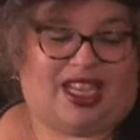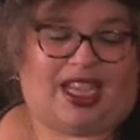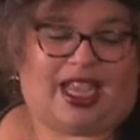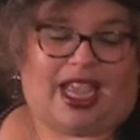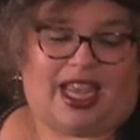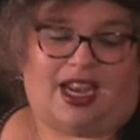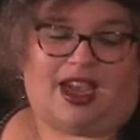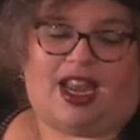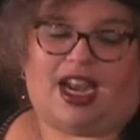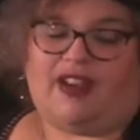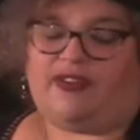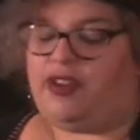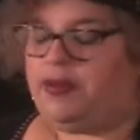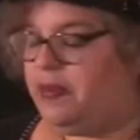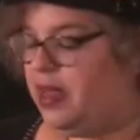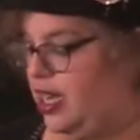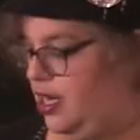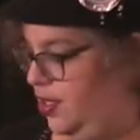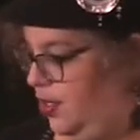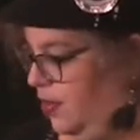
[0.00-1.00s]
and not
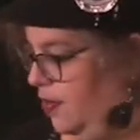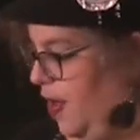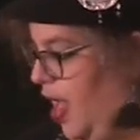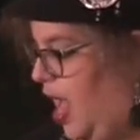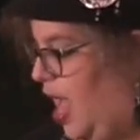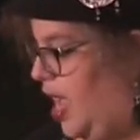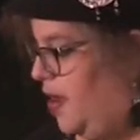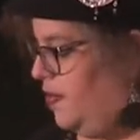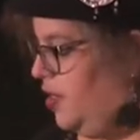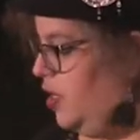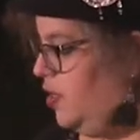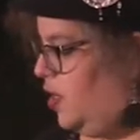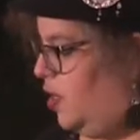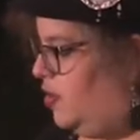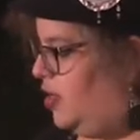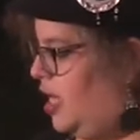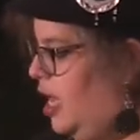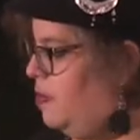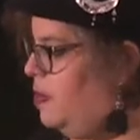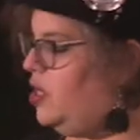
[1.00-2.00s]
everybody survived. So
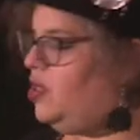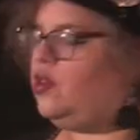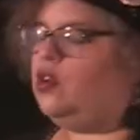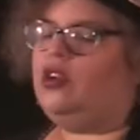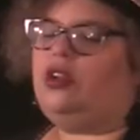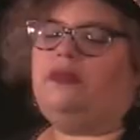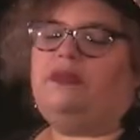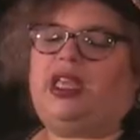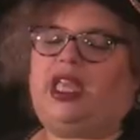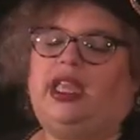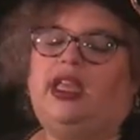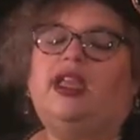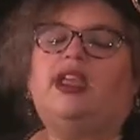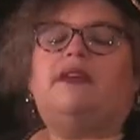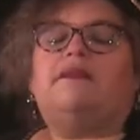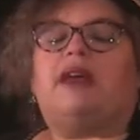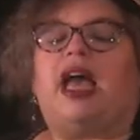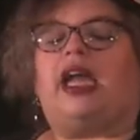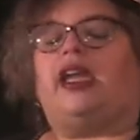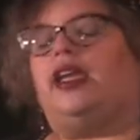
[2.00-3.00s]
Sam had told me
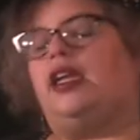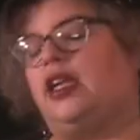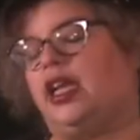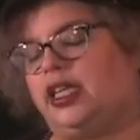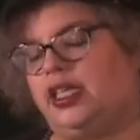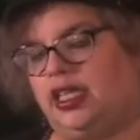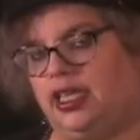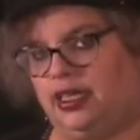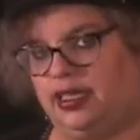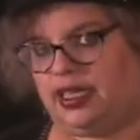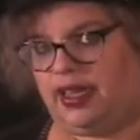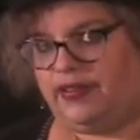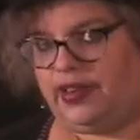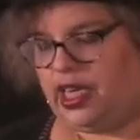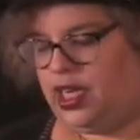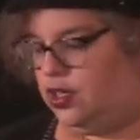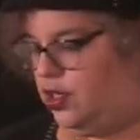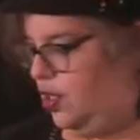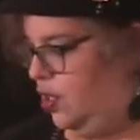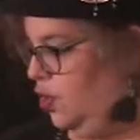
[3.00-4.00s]
back in
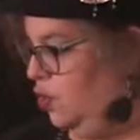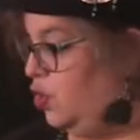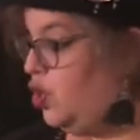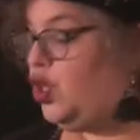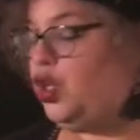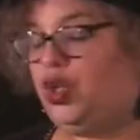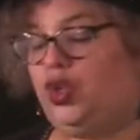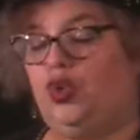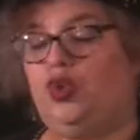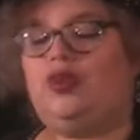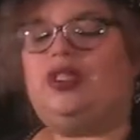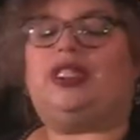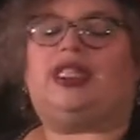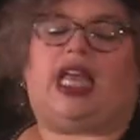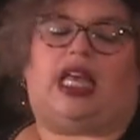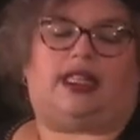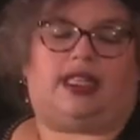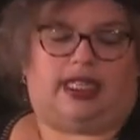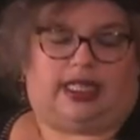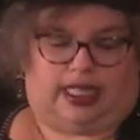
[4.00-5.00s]
1972, two
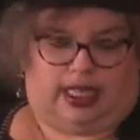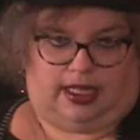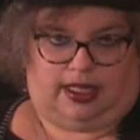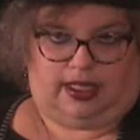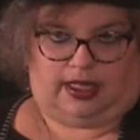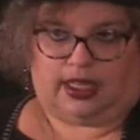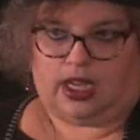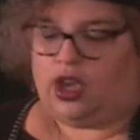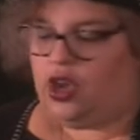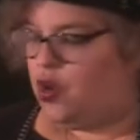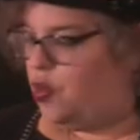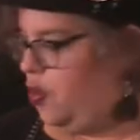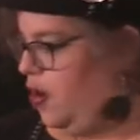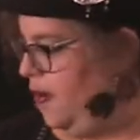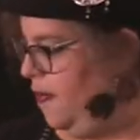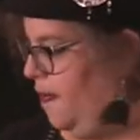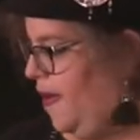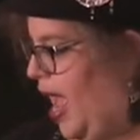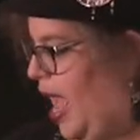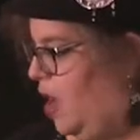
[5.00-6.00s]
skeletons were
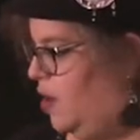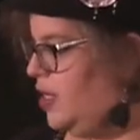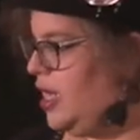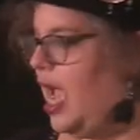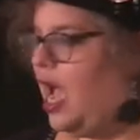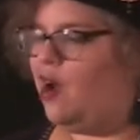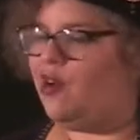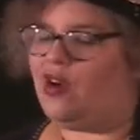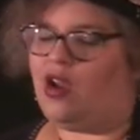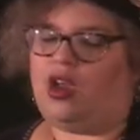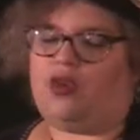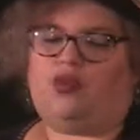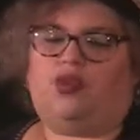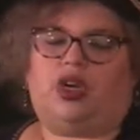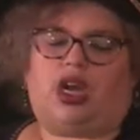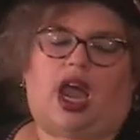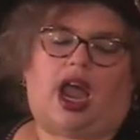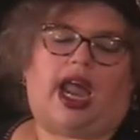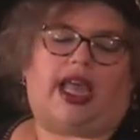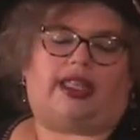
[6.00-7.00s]
found out on
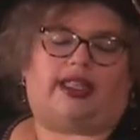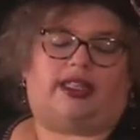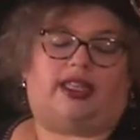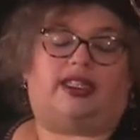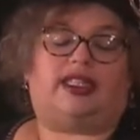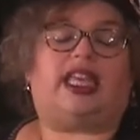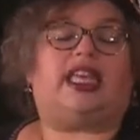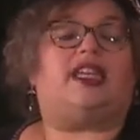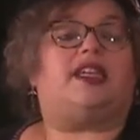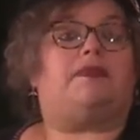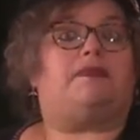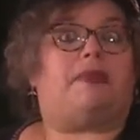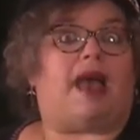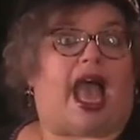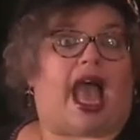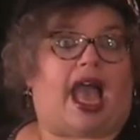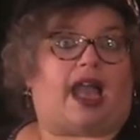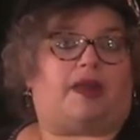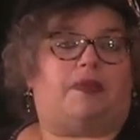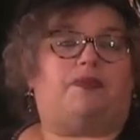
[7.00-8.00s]
Wood Island that dated
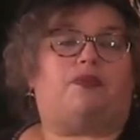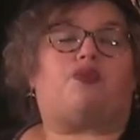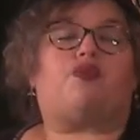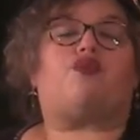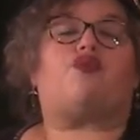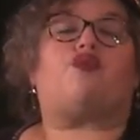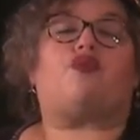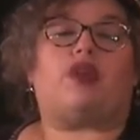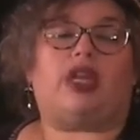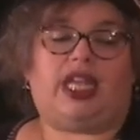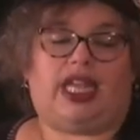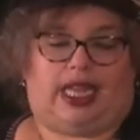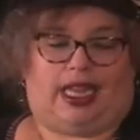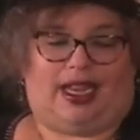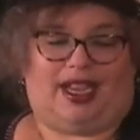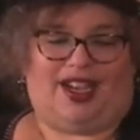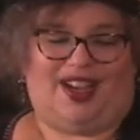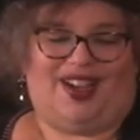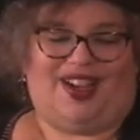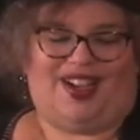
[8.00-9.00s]
back
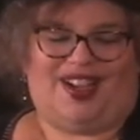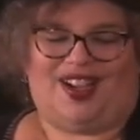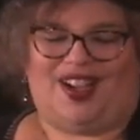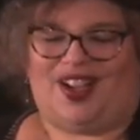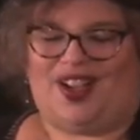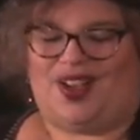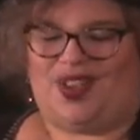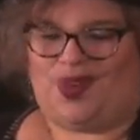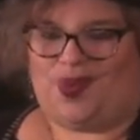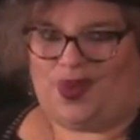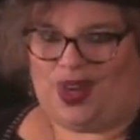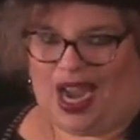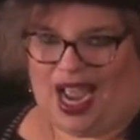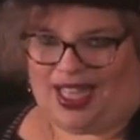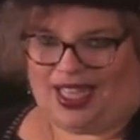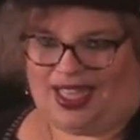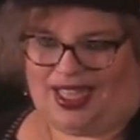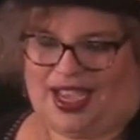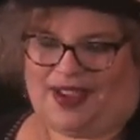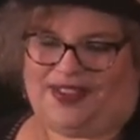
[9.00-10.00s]
pre the Wood
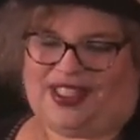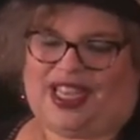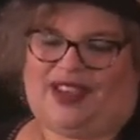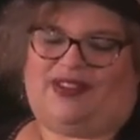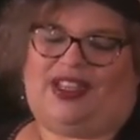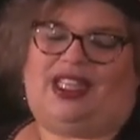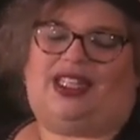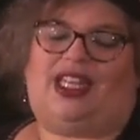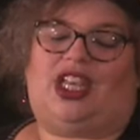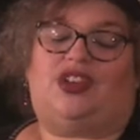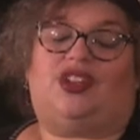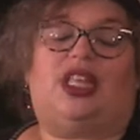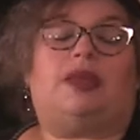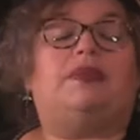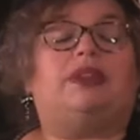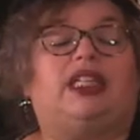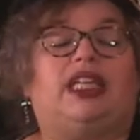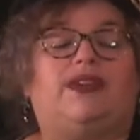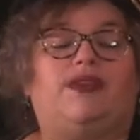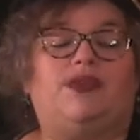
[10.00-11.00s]
Island Life Saving Station. They
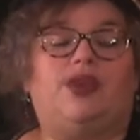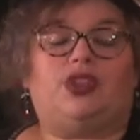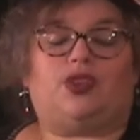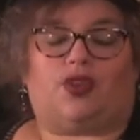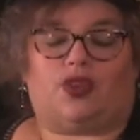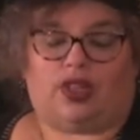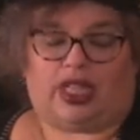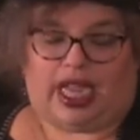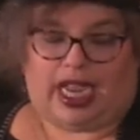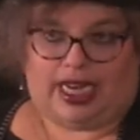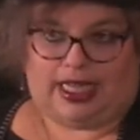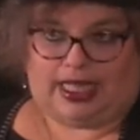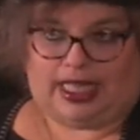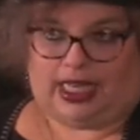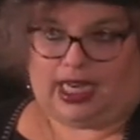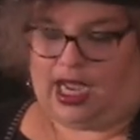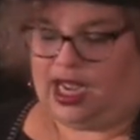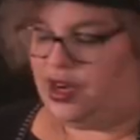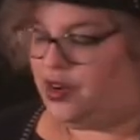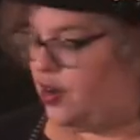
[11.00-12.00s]
believe it was early
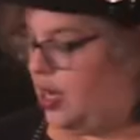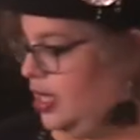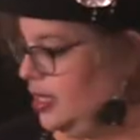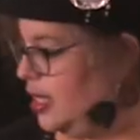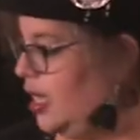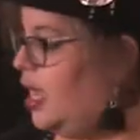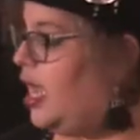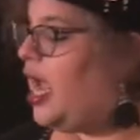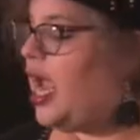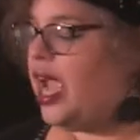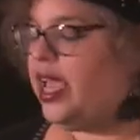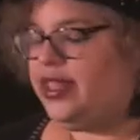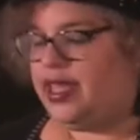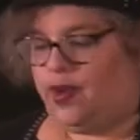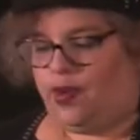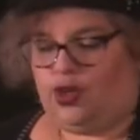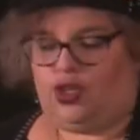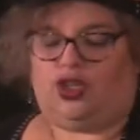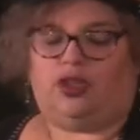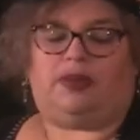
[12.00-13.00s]
1800s, and they
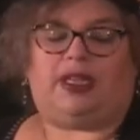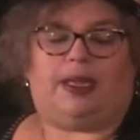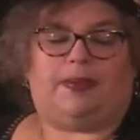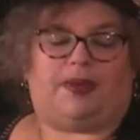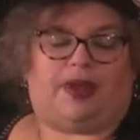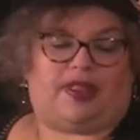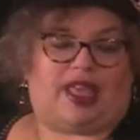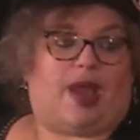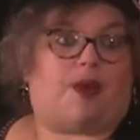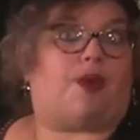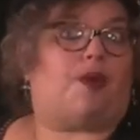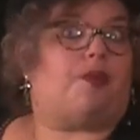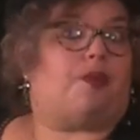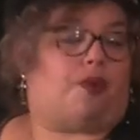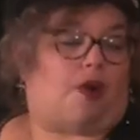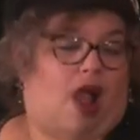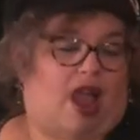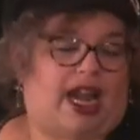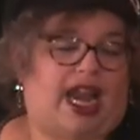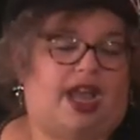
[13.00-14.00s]
were two people that were
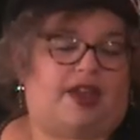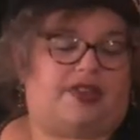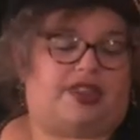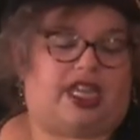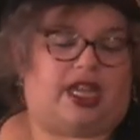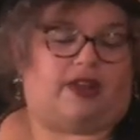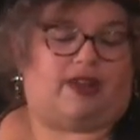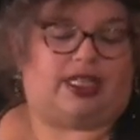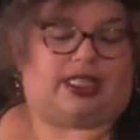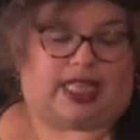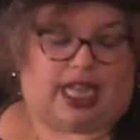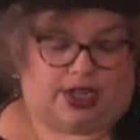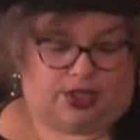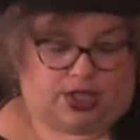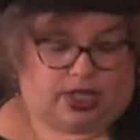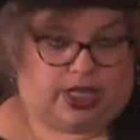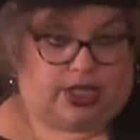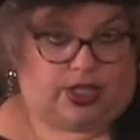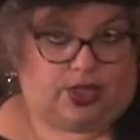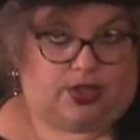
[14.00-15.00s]
brought out there
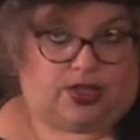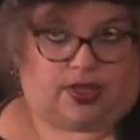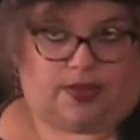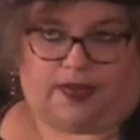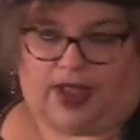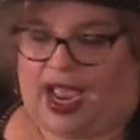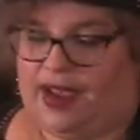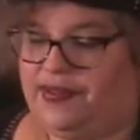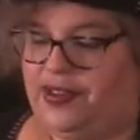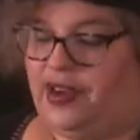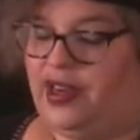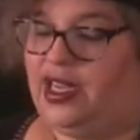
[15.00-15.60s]
essentially to survive their